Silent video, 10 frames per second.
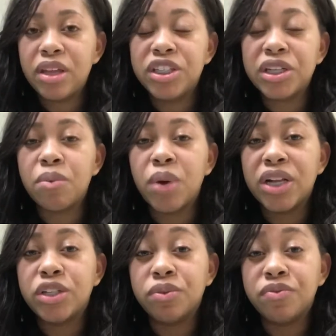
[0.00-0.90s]
So I
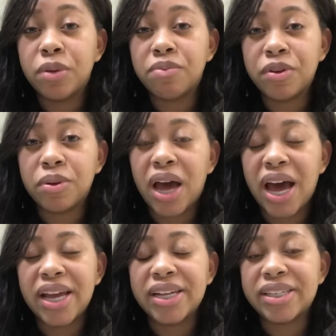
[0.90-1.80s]
wanted to film for you
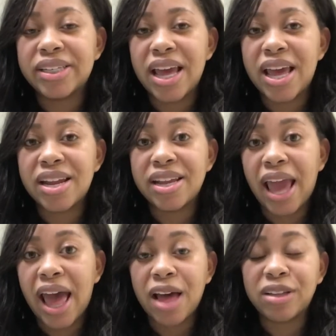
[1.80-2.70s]
guys, and
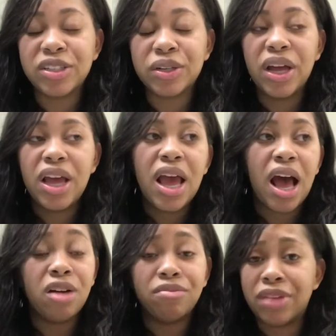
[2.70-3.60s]
yeah, so
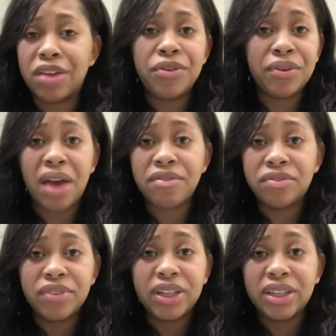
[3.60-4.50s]
um, if you're ever
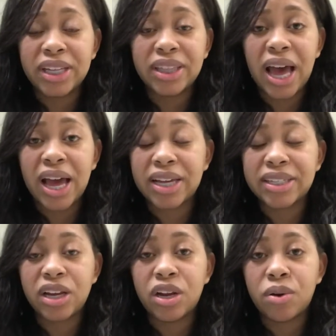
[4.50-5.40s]
feeling like that,
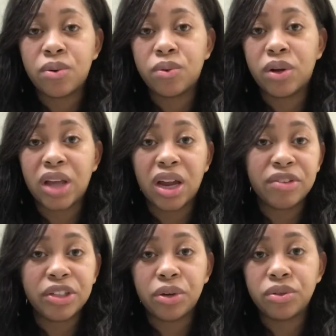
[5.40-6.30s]
because I know a lot of
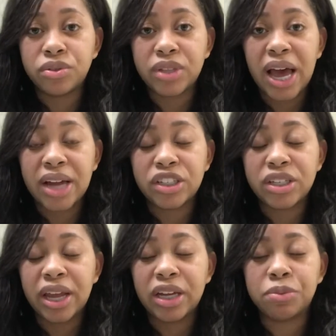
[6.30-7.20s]
us go through that,
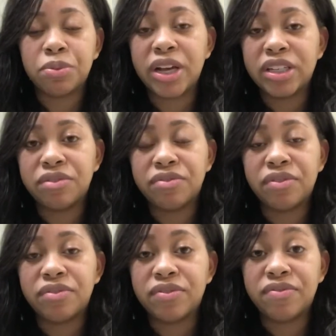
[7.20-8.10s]
just like a depressive
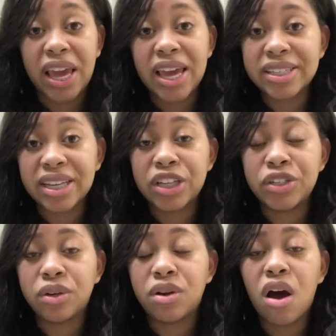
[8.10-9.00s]
phase, I
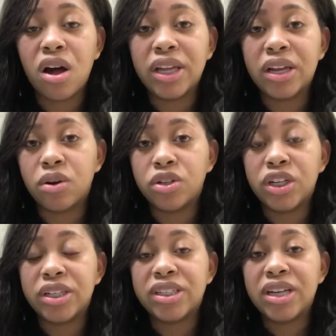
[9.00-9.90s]
guess you could call it, or
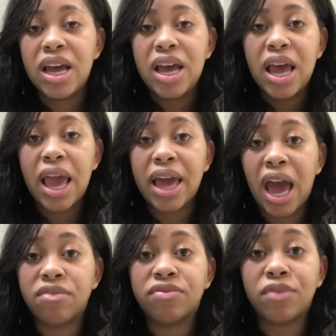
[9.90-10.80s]
just it
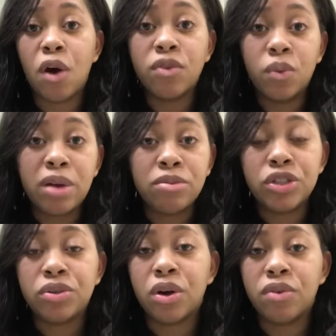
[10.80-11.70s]
kind of
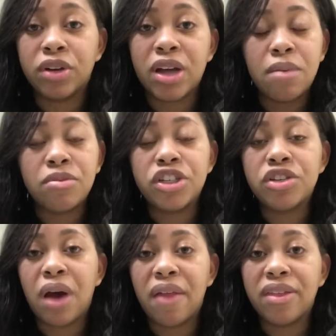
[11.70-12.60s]
overwhelms you or overcomes
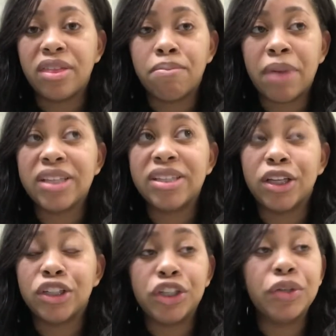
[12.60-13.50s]
you, I think the best thing
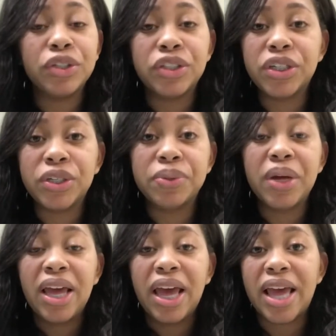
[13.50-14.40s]
that you can do
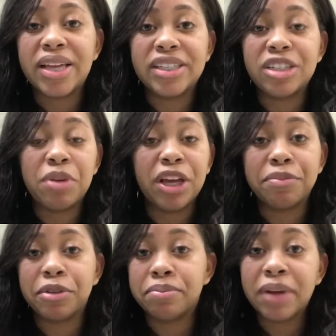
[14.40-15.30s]
is to pick
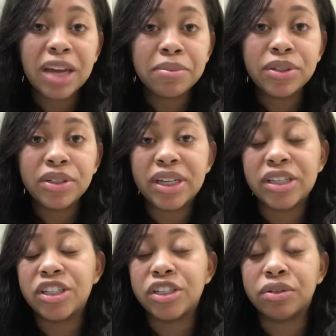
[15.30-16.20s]
up your Bible,
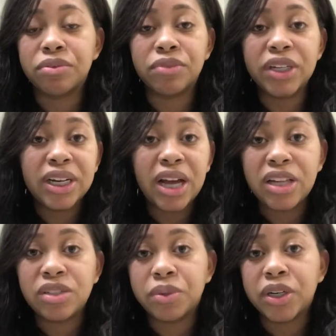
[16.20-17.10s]
is to read
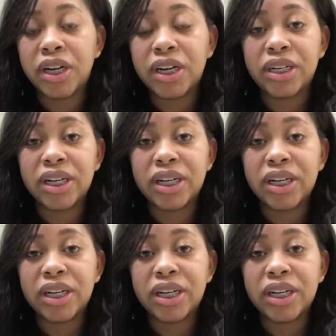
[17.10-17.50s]
God's Word.